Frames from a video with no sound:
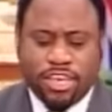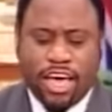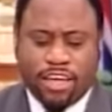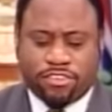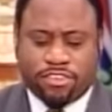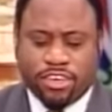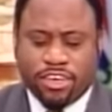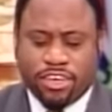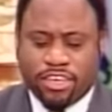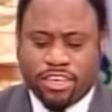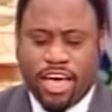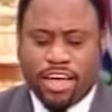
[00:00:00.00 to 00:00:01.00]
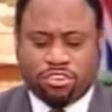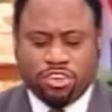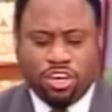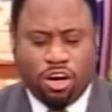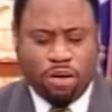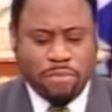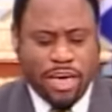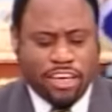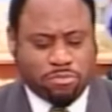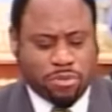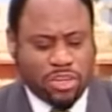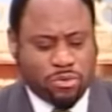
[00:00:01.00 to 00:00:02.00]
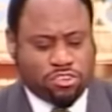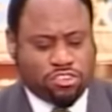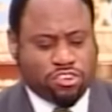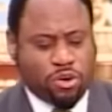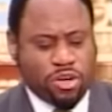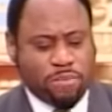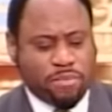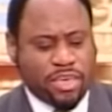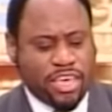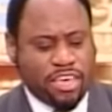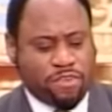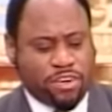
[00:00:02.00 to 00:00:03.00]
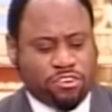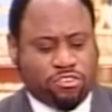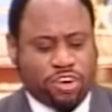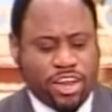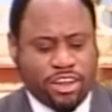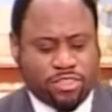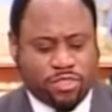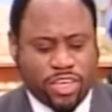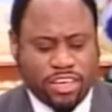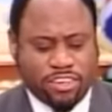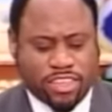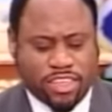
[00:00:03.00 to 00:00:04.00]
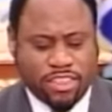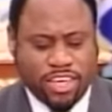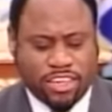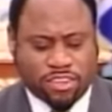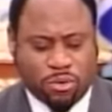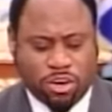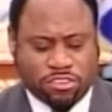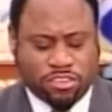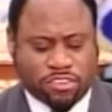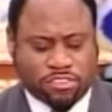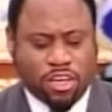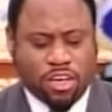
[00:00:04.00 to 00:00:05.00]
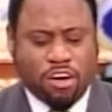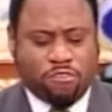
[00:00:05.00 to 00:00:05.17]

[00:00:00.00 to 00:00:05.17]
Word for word: Yes, yet to your amazement he will show him even greater things than these. Now watch this.